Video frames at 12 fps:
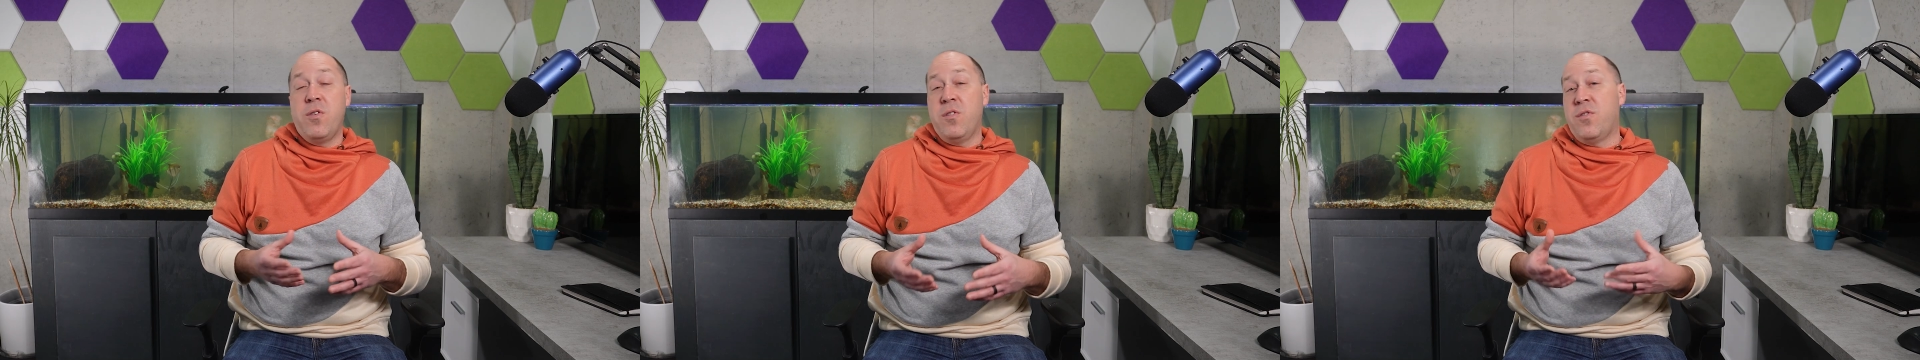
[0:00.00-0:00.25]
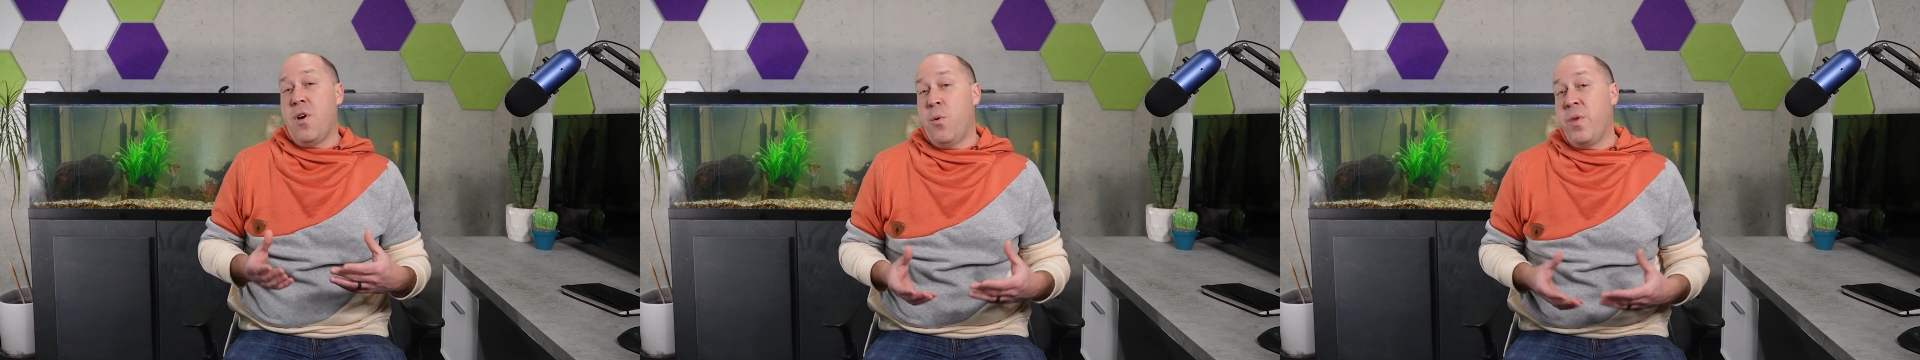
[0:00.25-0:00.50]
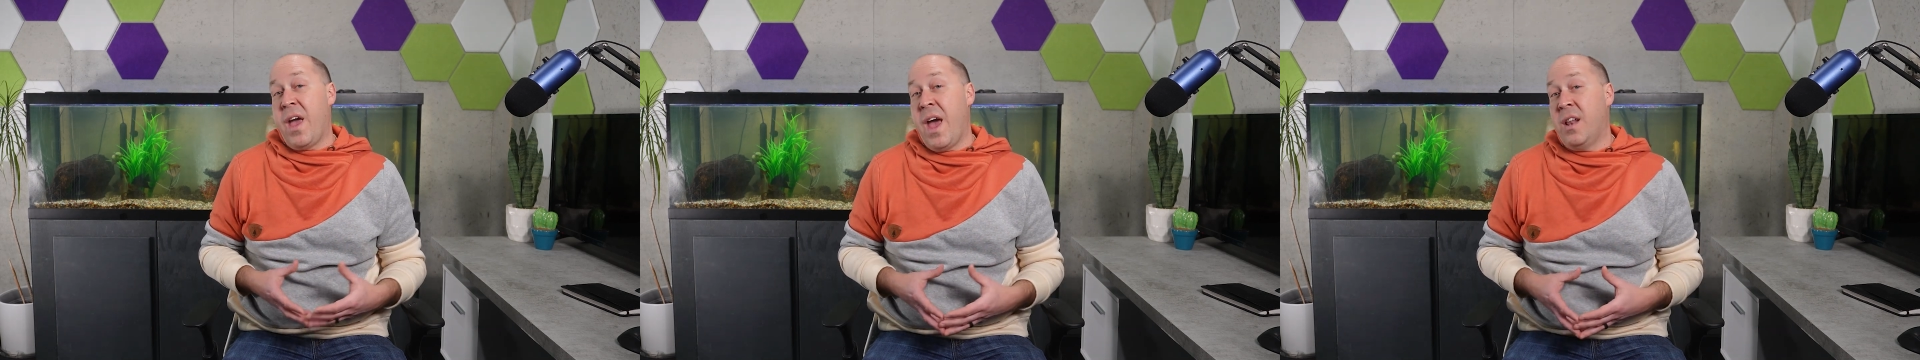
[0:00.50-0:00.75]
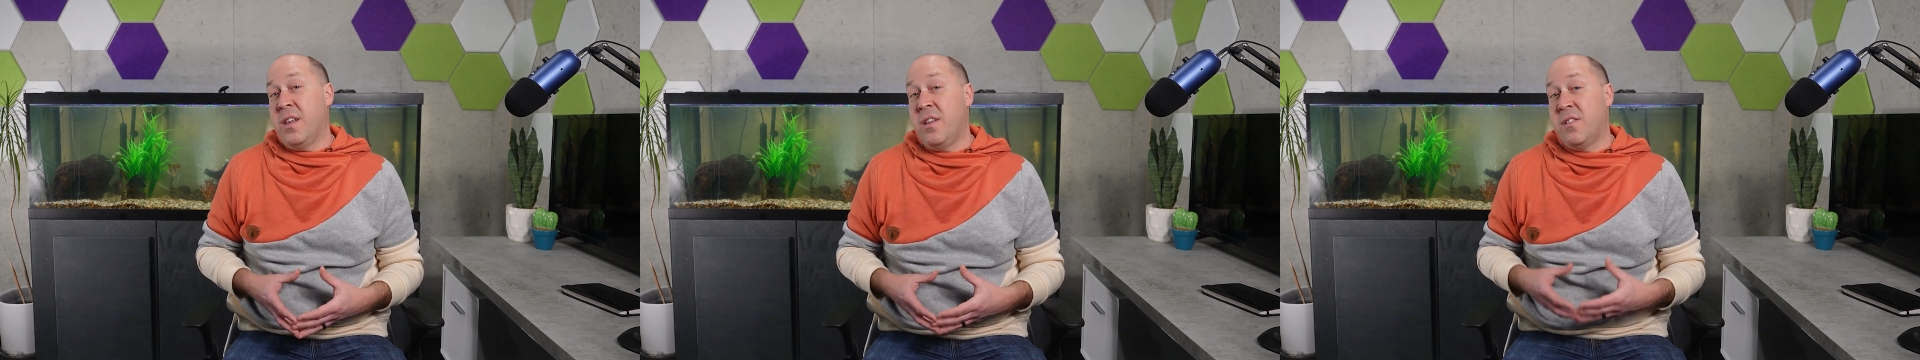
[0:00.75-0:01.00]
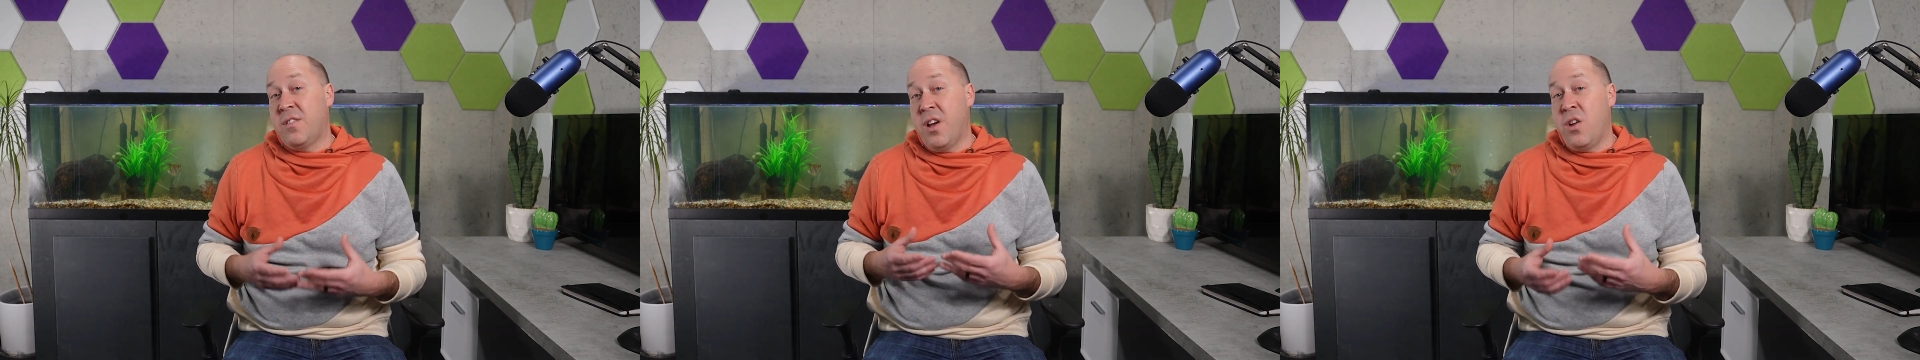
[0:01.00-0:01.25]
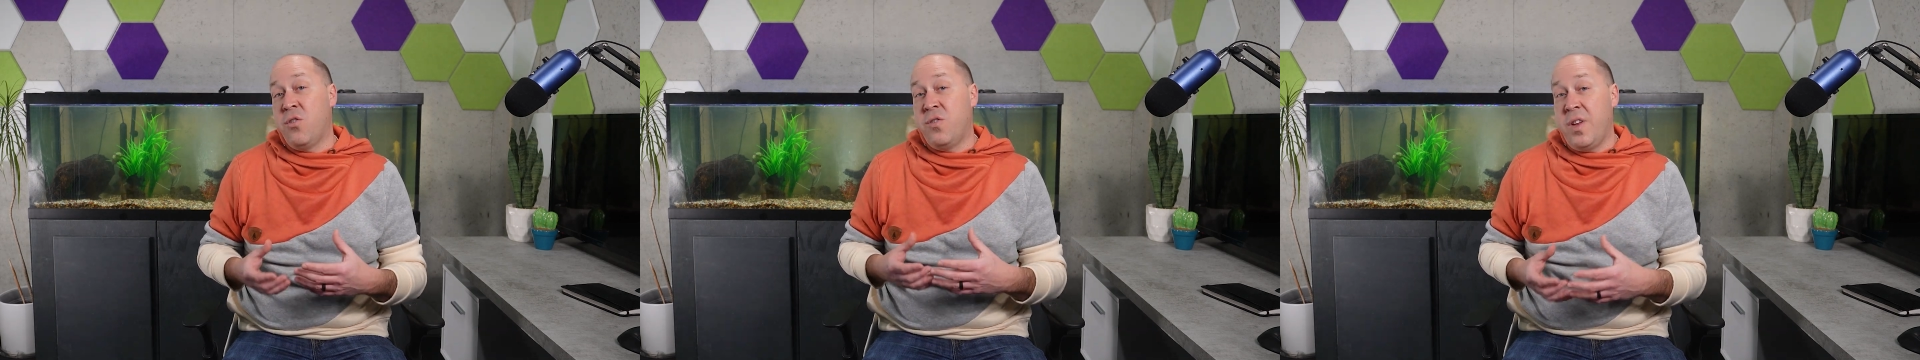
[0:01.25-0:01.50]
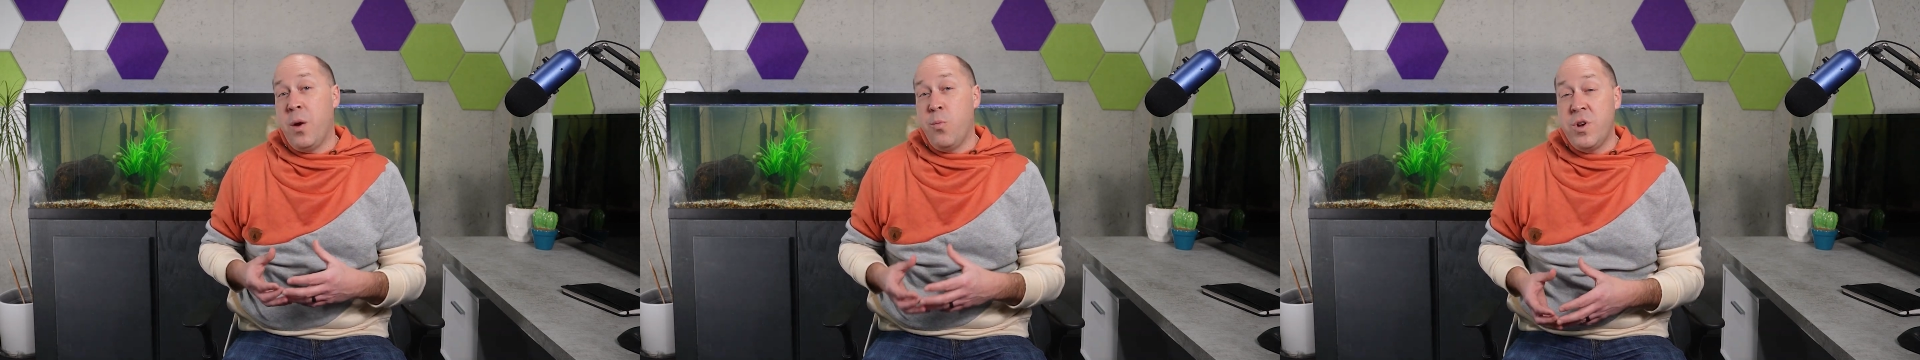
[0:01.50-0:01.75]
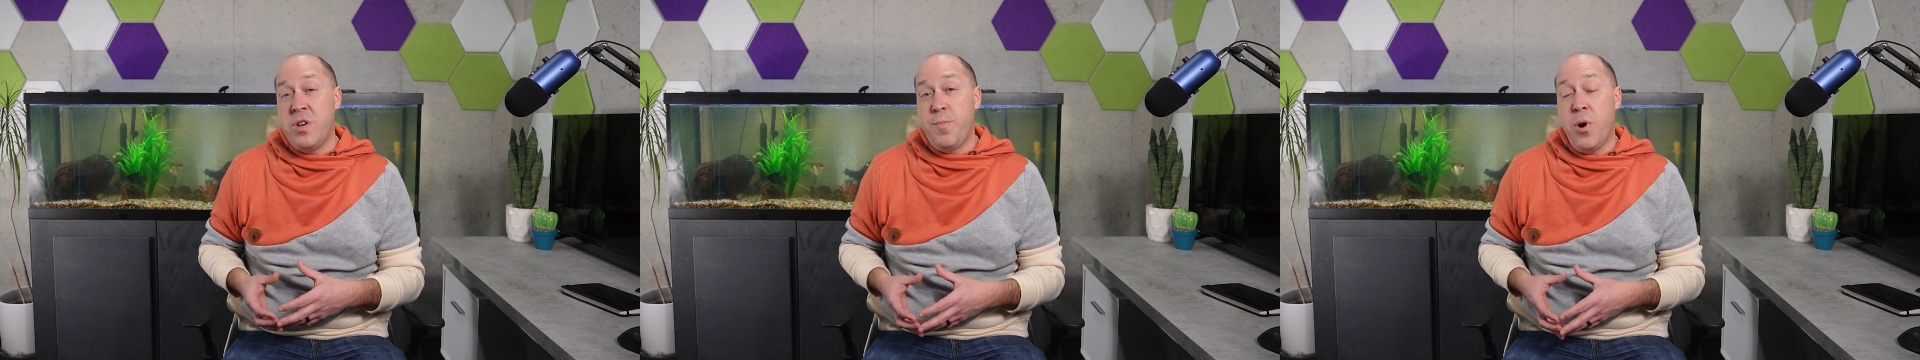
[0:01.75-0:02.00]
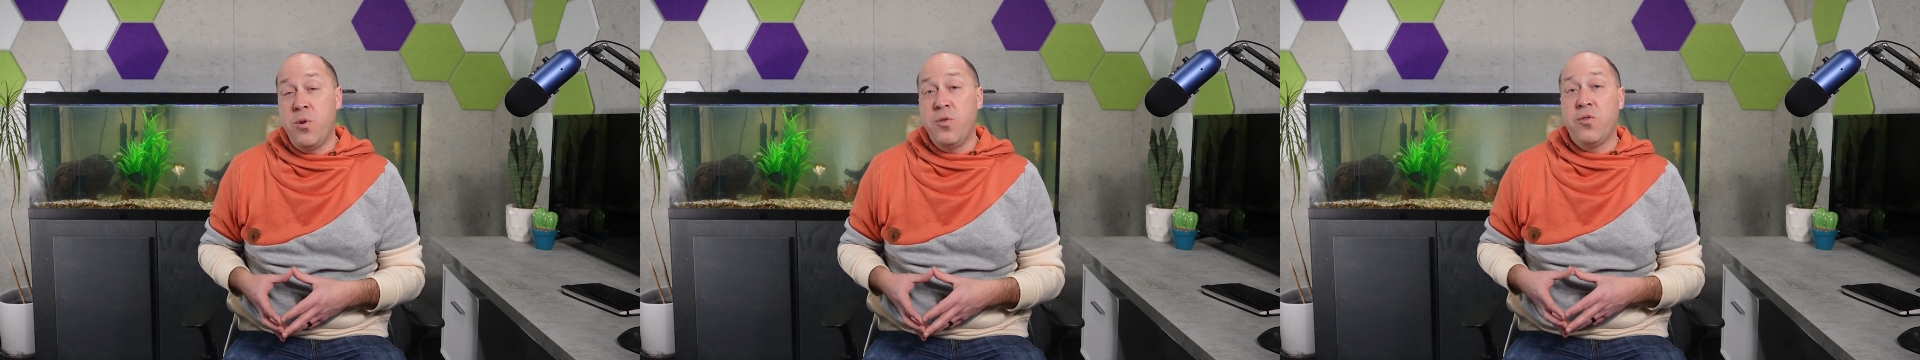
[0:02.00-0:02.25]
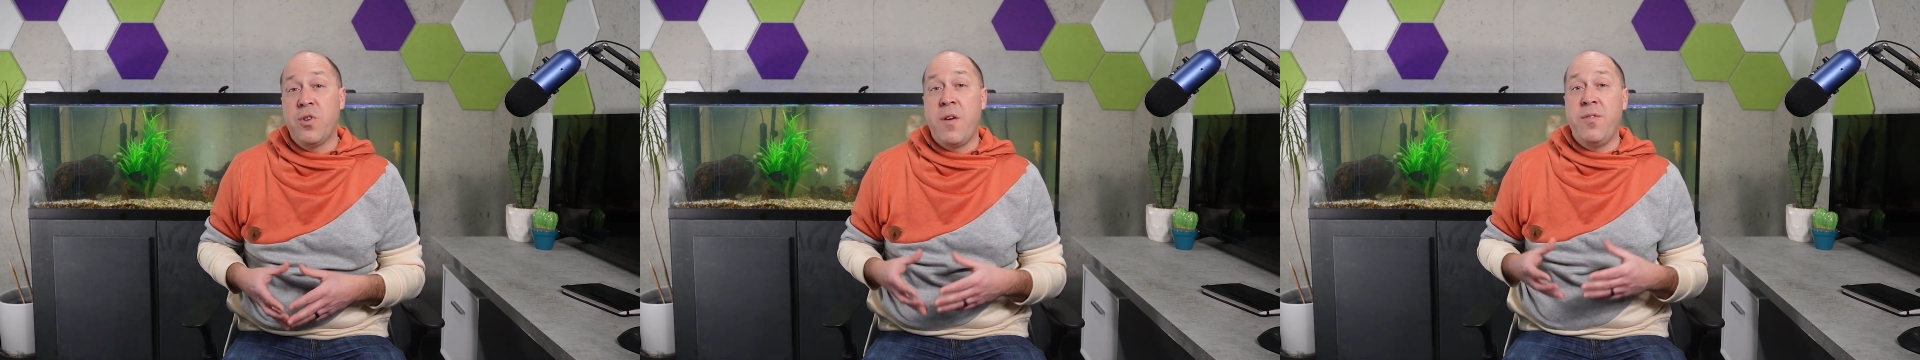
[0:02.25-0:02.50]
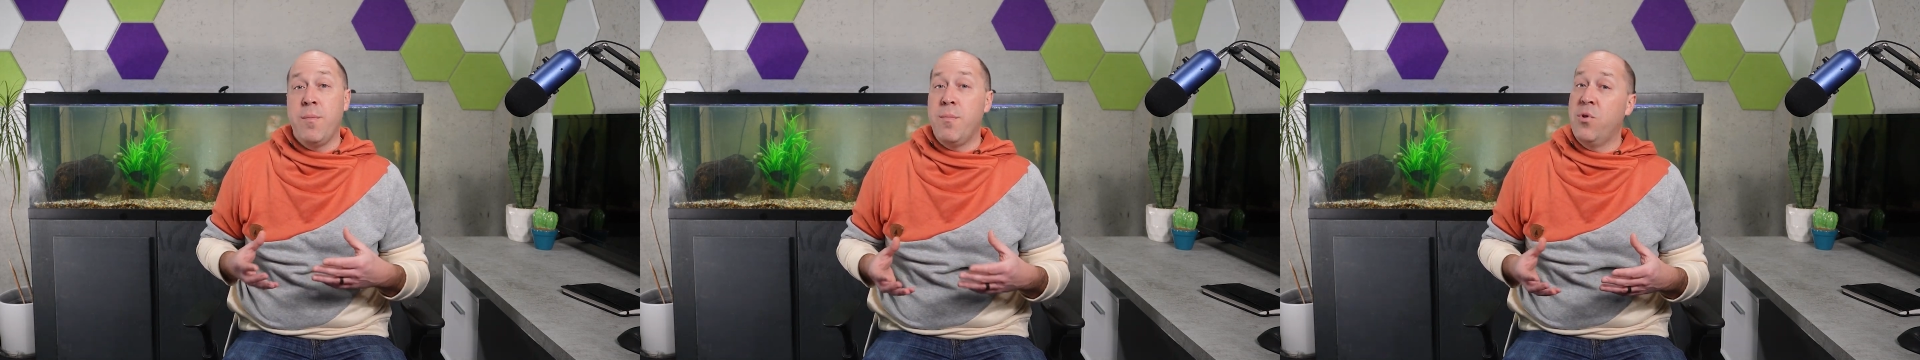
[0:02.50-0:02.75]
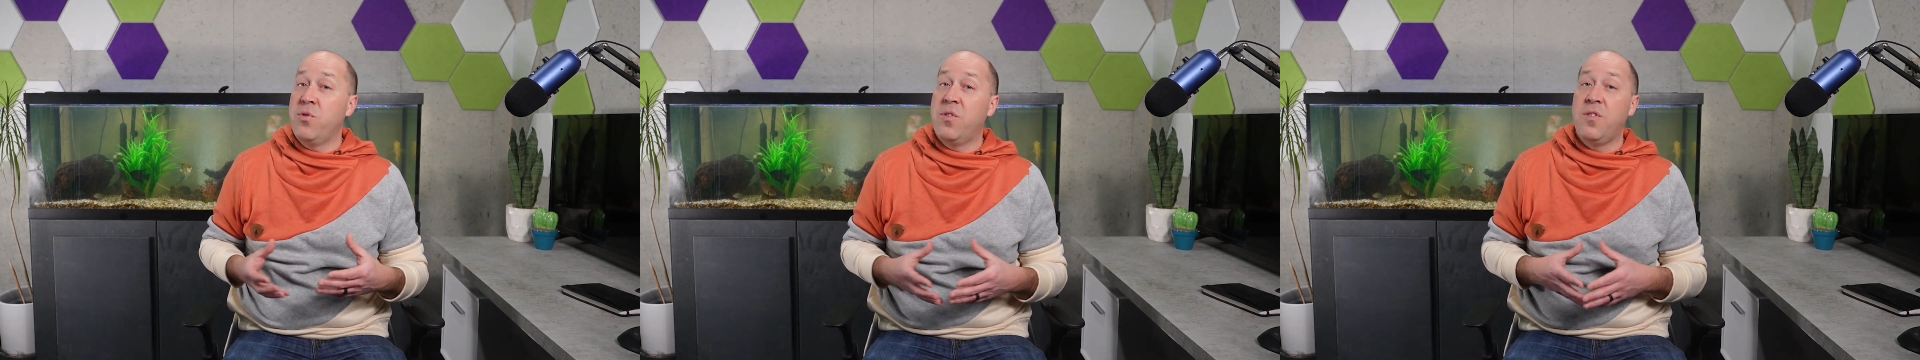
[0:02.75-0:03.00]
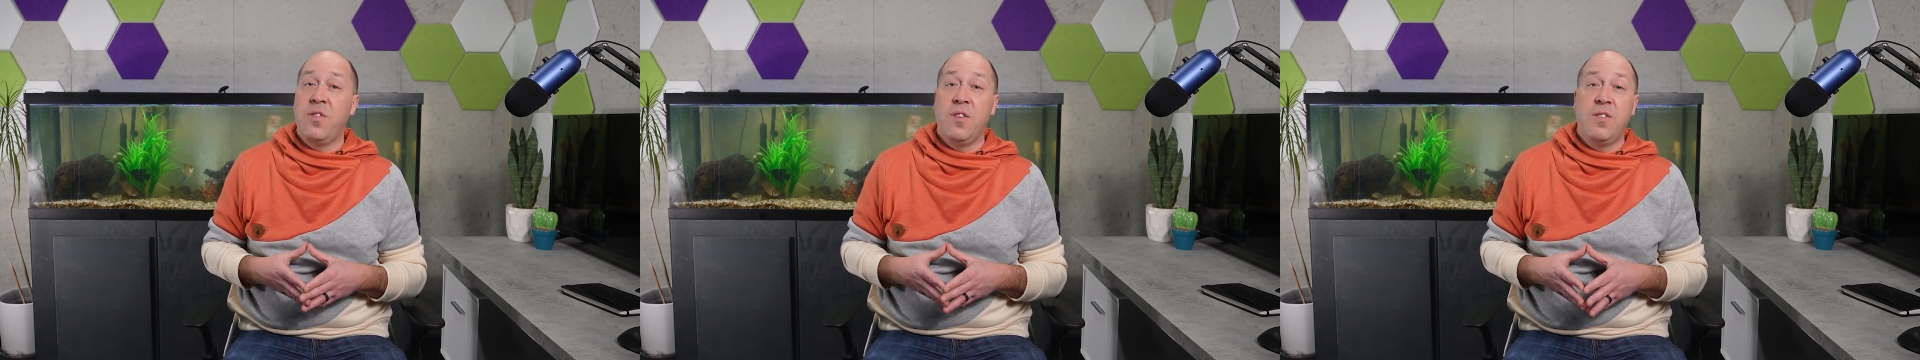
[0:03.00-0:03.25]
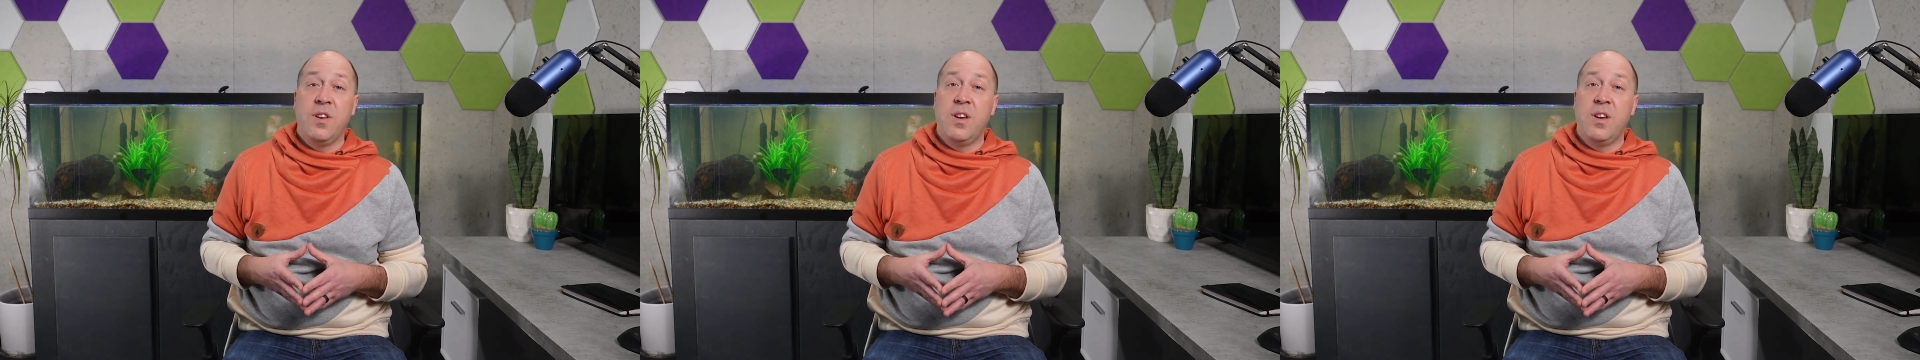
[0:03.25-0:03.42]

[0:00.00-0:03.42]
this all with analytics to understand which posts drive the most assisted